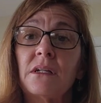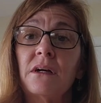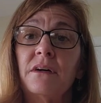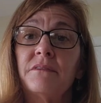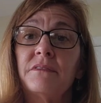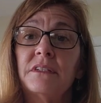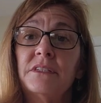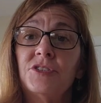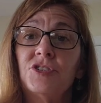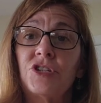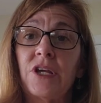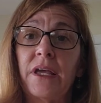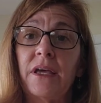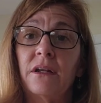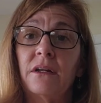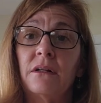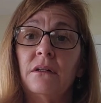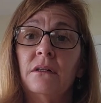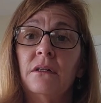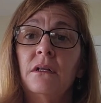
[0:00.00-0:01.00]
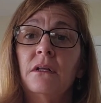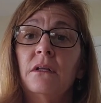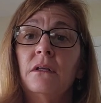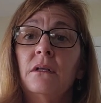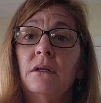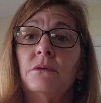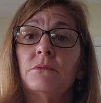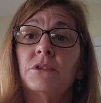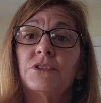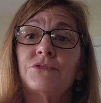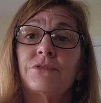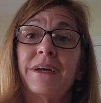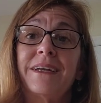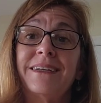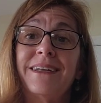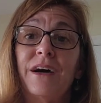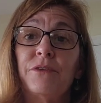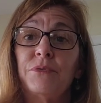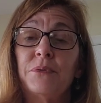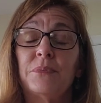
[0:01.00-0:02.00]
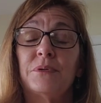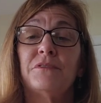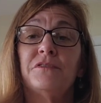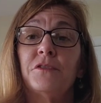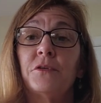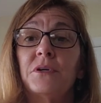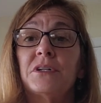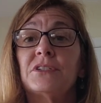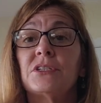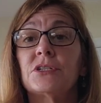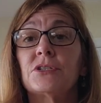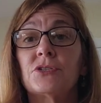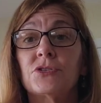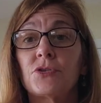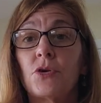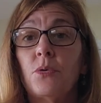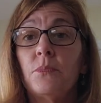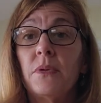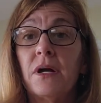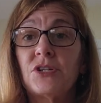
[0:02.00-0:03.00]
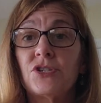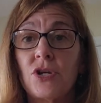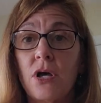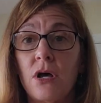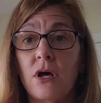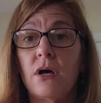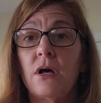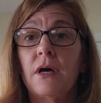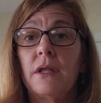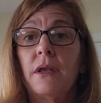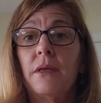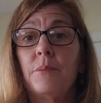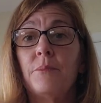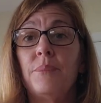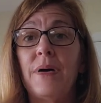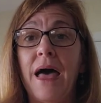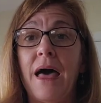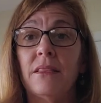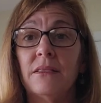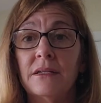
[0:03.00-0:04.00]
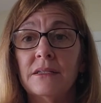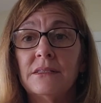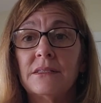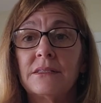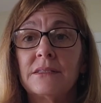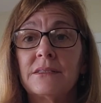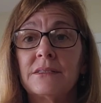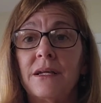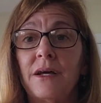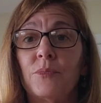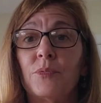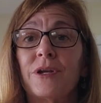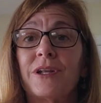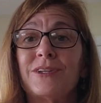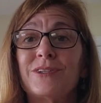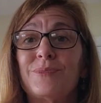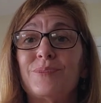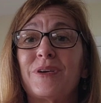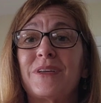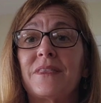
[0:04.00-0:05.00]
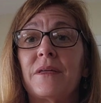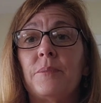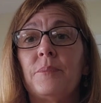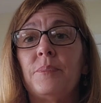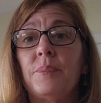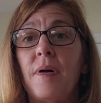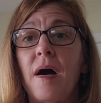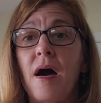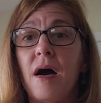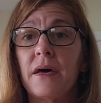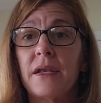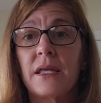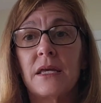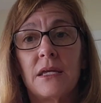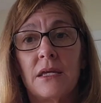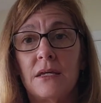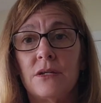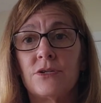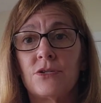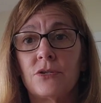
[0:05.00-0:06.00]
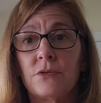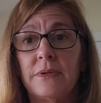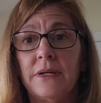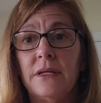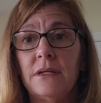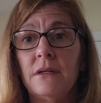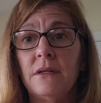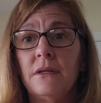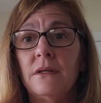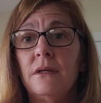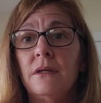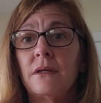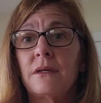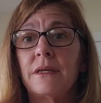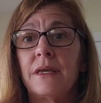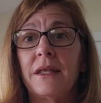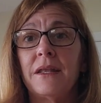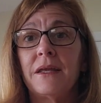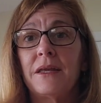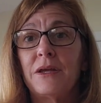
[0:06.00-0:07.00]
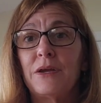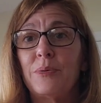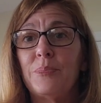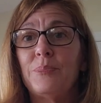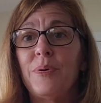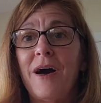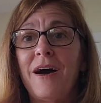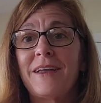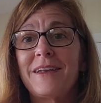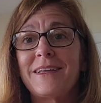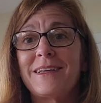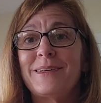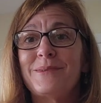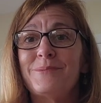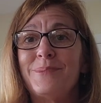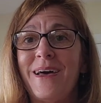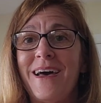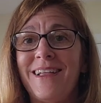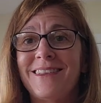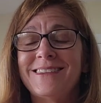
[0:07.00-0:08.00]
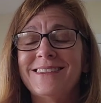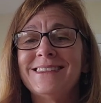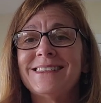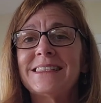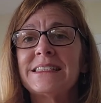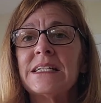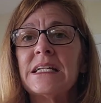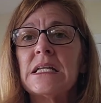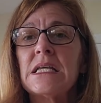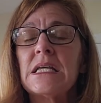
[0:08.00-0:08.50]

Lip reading: of this channel, which right now we've been focusing so much on balance, I wanted to bring the body into it, getting your body in balance,